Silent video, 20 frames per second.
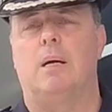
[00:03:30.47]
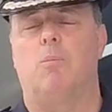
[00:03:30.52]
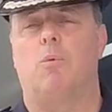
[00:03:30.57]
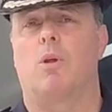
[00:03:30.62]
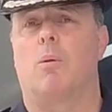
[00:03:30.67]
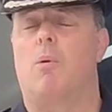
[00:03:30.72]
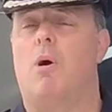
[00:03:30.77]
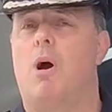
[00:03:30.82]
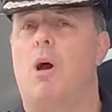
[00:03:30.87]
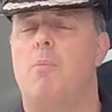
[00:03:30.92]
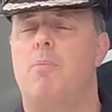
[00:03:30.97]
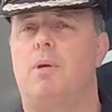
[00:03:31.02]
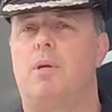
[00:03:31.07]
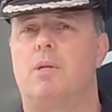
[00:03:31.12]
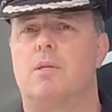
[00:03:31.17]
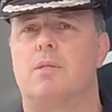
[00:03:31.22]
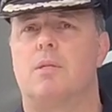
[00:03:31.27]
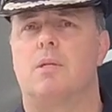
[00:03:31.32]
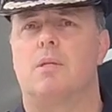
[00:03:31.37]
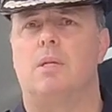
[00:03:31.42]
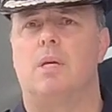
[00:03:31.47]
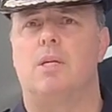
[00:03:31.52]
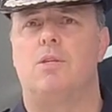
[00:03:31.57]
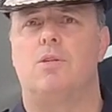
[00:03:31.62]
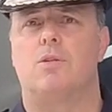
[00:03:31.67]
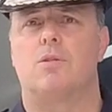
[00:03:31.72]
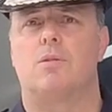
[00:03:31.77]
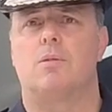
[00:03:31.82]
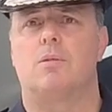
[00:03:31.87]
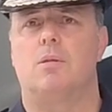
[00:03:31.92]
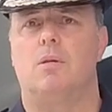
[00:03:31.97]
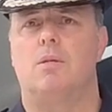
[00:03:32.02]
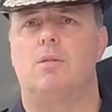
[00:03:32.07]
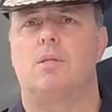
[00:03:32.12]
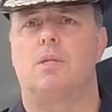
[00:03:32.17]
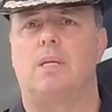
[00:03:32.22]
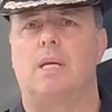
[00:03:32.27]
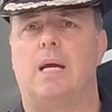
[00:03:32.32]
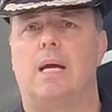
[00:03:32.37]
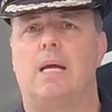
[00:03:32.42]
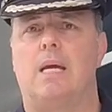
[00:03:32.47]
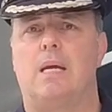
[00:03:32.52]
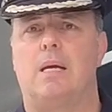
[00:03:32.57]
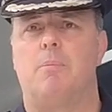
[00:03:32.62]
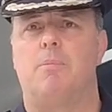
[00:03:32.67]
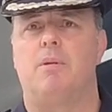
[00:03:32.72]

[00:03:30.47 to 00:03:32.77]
What I'm hoping is that they're just nursing a